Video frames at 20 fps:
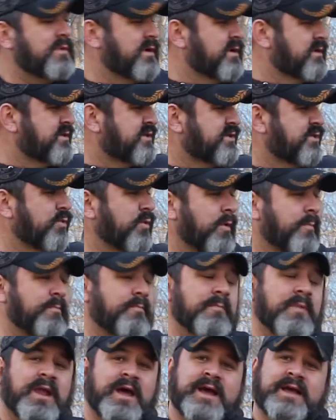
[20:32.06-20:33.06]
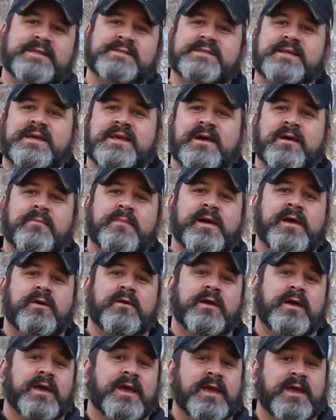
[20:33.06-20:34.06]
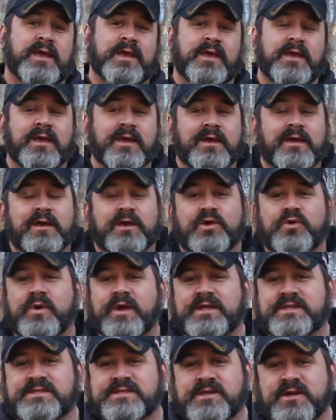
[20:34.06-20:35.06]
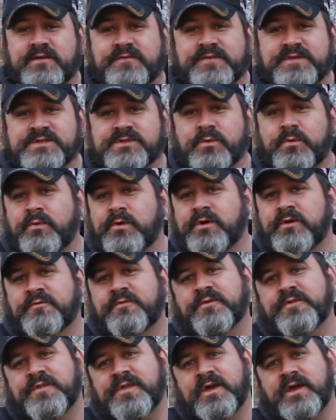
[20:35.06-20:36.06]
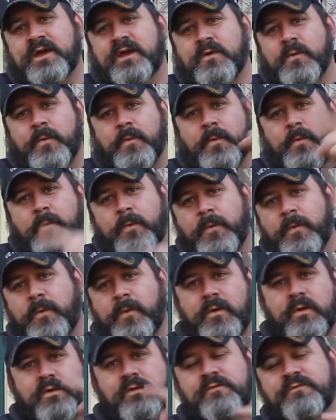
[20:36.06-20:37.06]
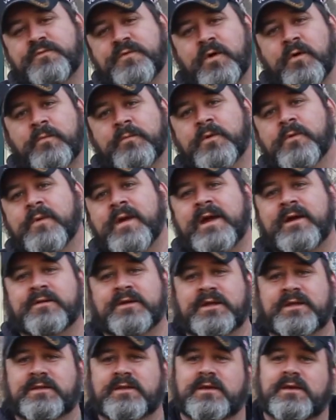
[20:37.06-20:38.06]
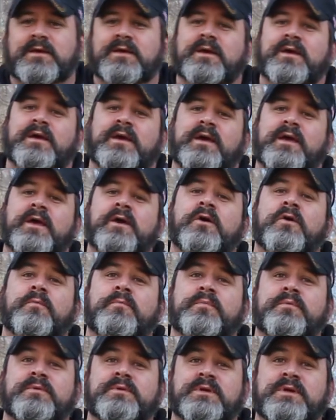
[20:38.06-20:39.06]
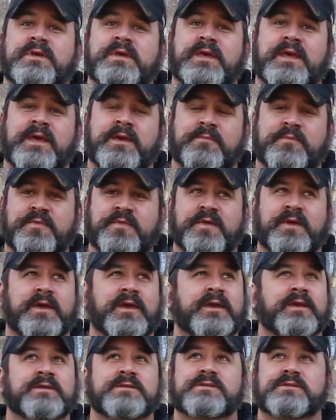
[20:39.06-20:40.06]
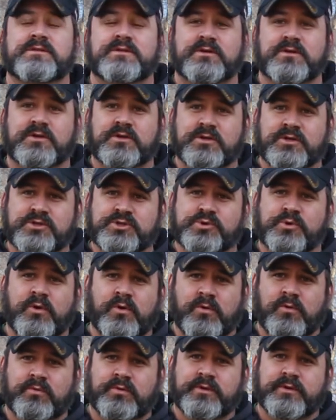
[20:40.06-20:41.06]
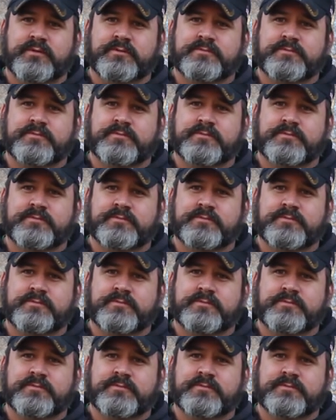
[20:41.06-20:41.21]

sewer lines that come out? Hey, great stuff is a wonderful thing. Foam around it. Help keep things controlled.